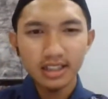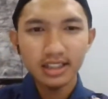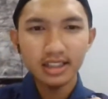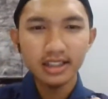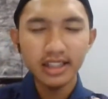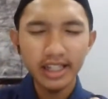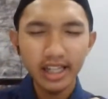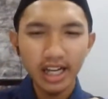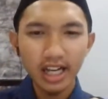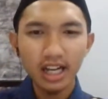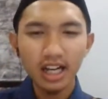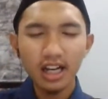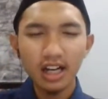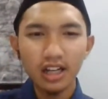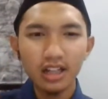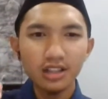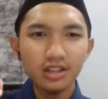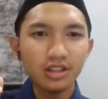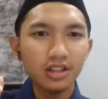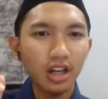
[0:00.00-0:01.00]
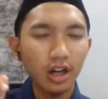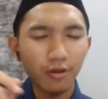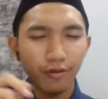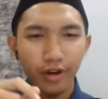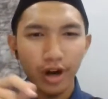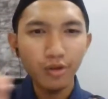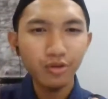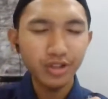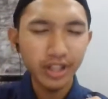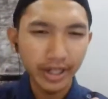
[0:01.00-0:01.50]
they are
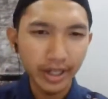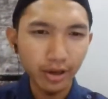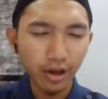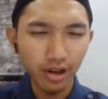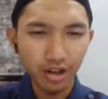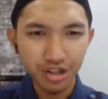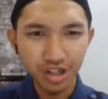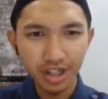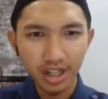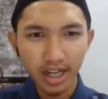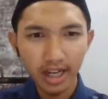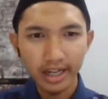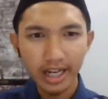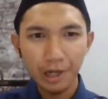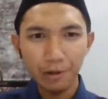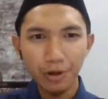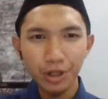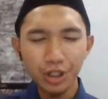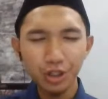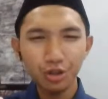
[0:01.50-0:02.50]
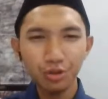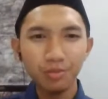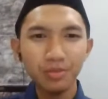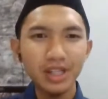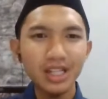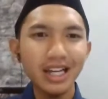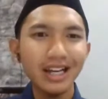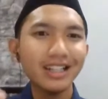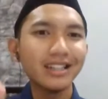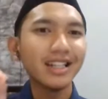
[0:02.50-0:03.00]
around technology, and I want to
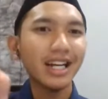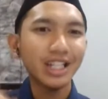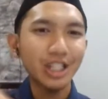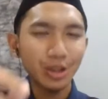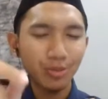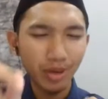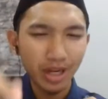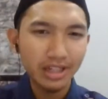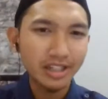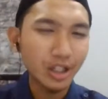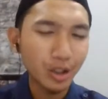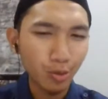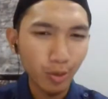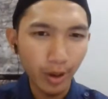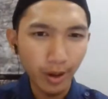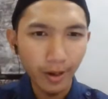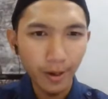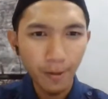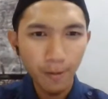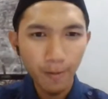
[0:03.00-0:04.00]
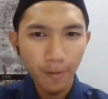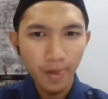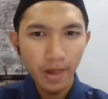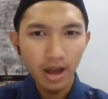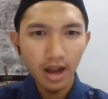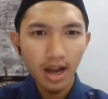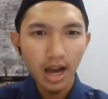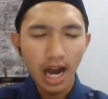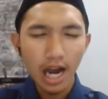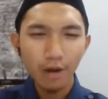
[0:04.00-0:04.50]
be in that space as well.
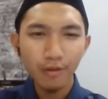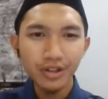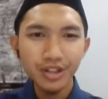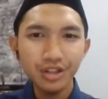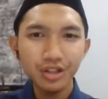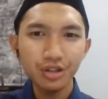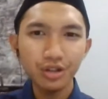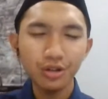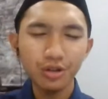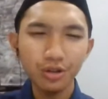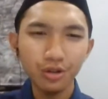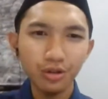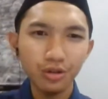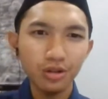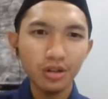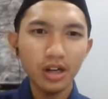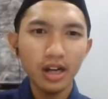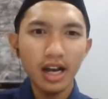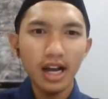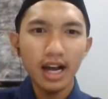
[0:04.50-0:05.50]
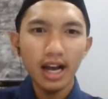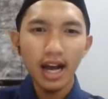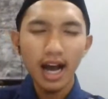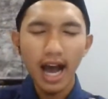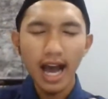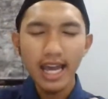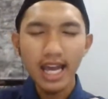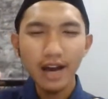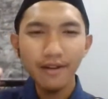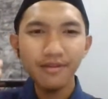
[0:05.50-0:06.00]
I want to.
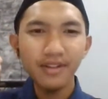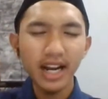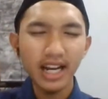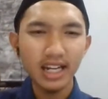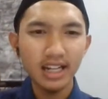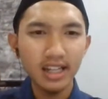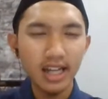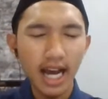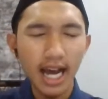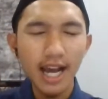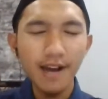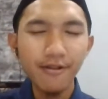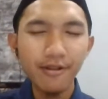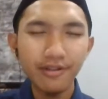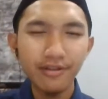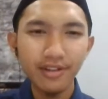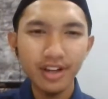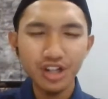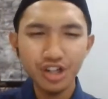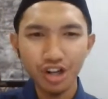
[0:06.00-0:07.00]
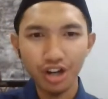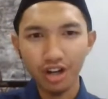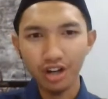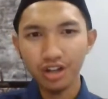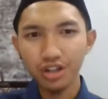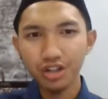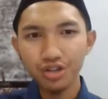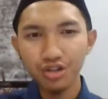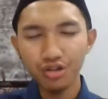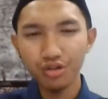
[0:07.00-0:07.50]
I have an idea. I have a
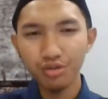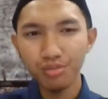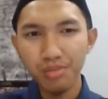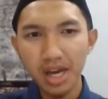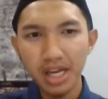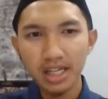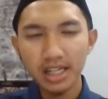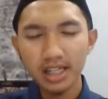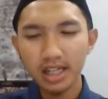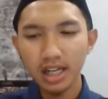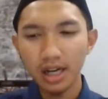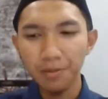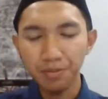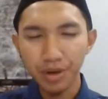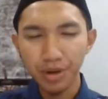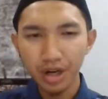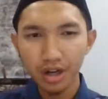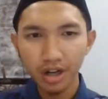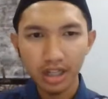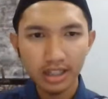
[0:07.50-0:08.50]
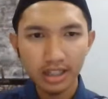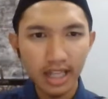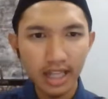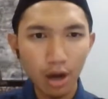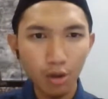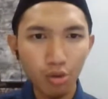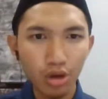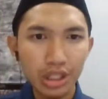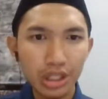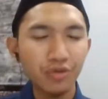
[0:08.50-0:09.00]
vision to make a product
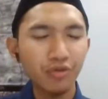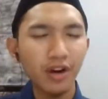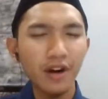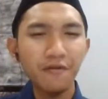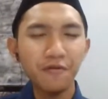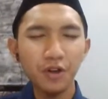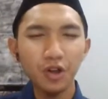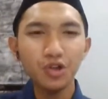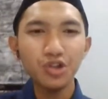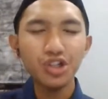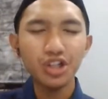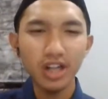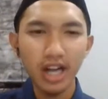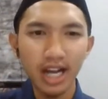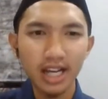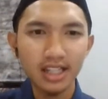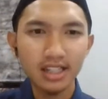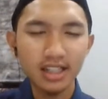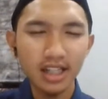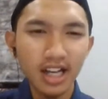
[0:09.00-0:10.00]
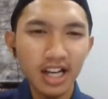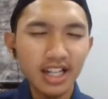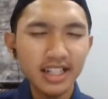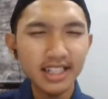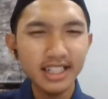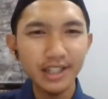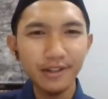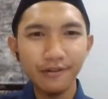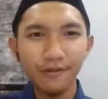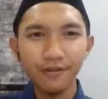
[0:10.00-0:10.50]
that would revolutionize
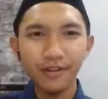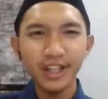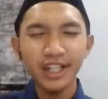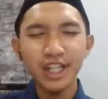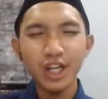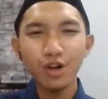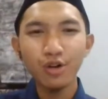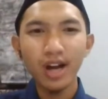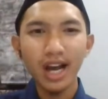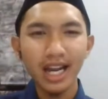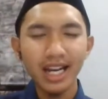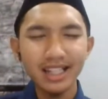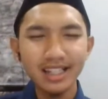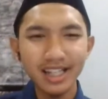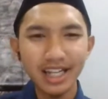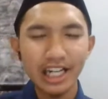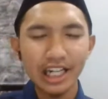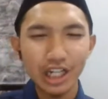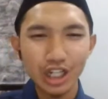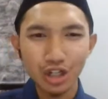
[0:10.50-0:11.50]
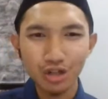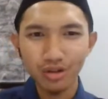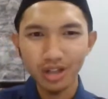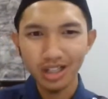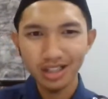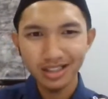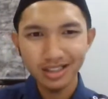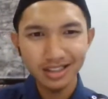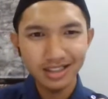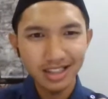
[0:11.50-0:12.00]
the video editing
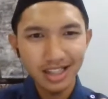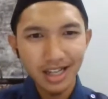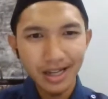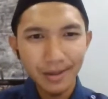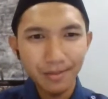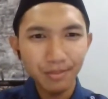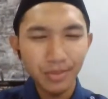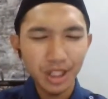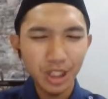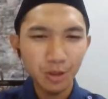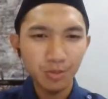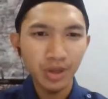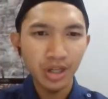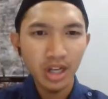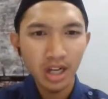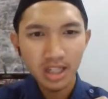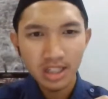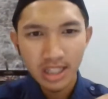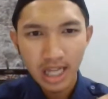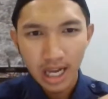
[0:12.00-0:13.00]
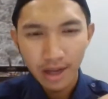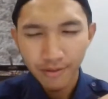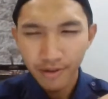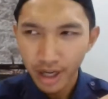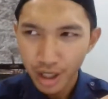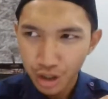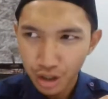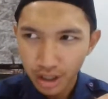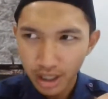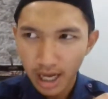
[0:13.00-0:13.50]
industry. It's because I've
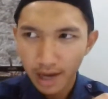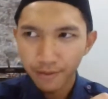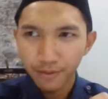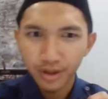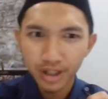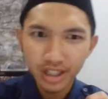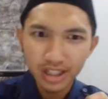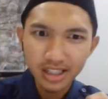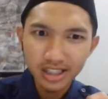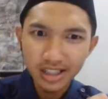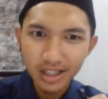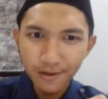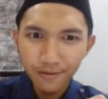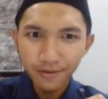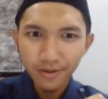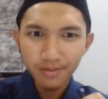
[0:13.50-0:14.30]
actually have learned stuff